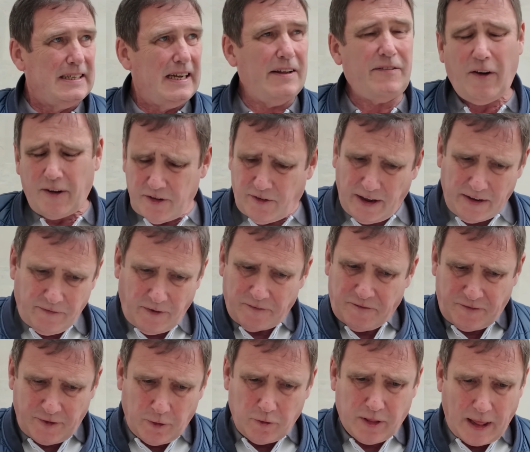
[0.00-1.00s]
If I
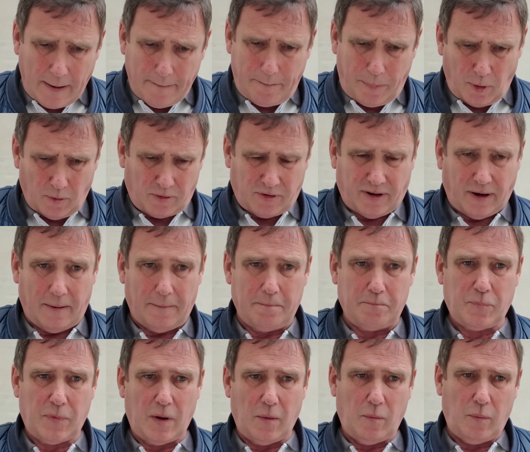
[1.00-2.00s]
filled that box up
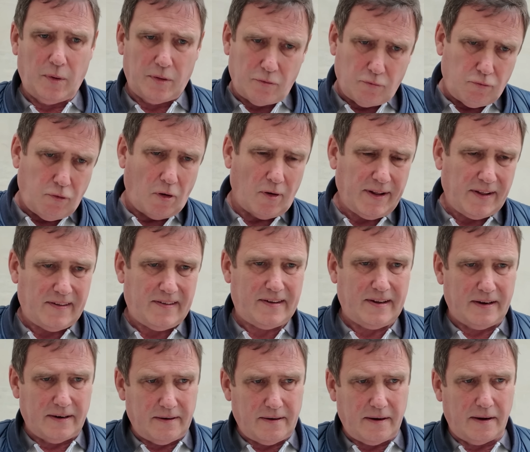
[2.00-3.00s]
with
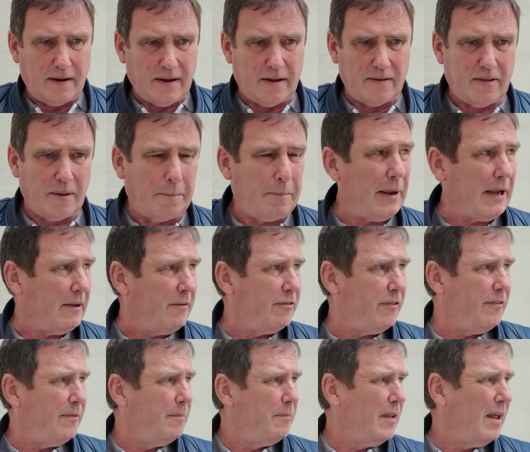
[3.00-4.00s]
rice and the
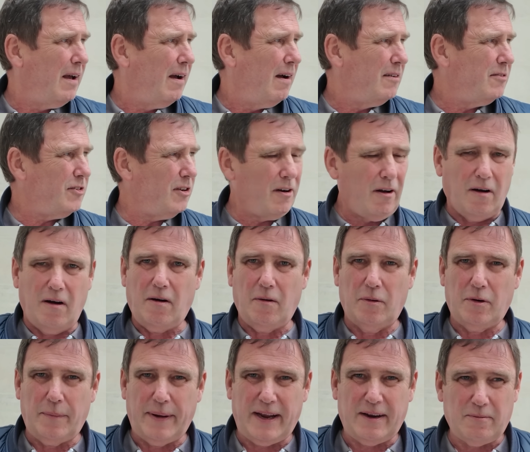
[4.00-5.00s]
beef, do you know, I
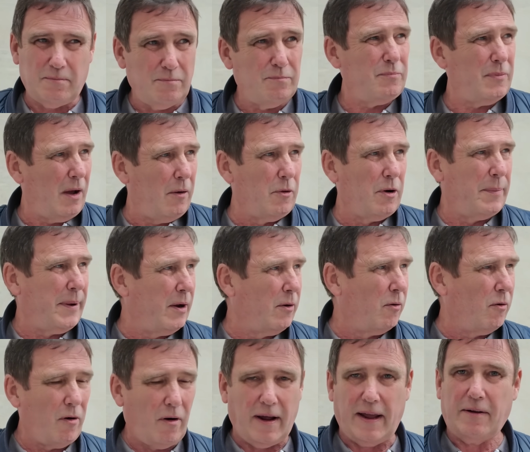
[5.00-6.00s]
would have been
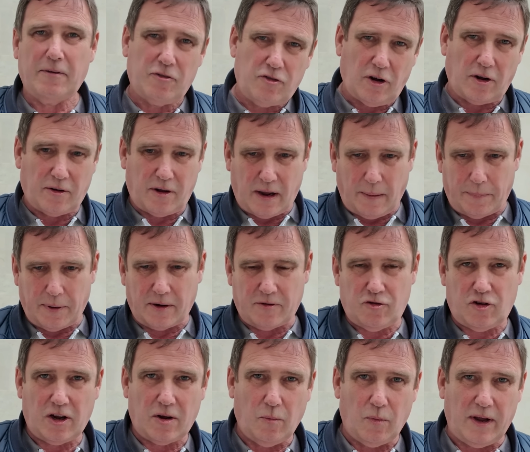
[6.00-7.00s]
all right, and chuck a couple of
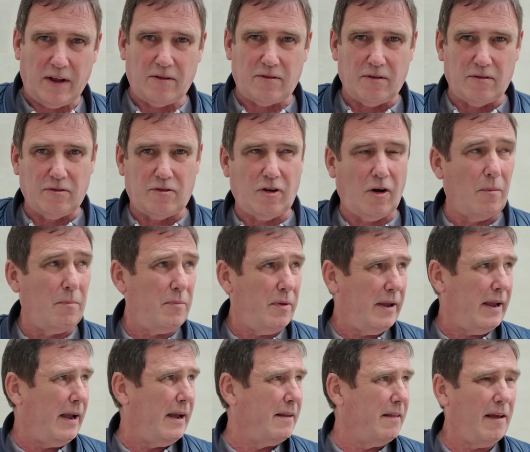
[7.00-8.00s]
chicken wings on top.
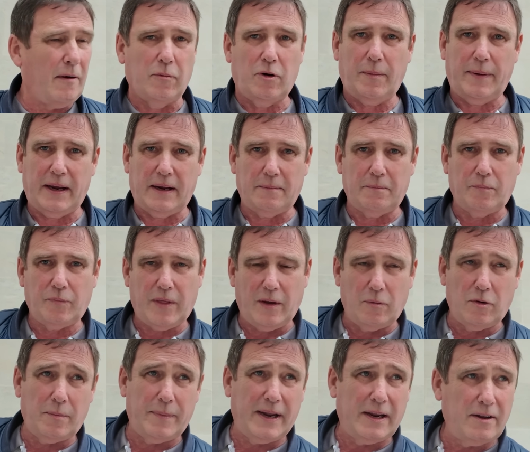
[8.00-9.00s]
Yeah, that would
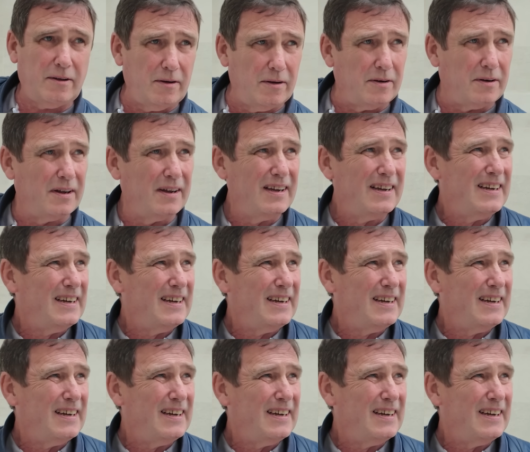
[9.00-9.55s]
have been good.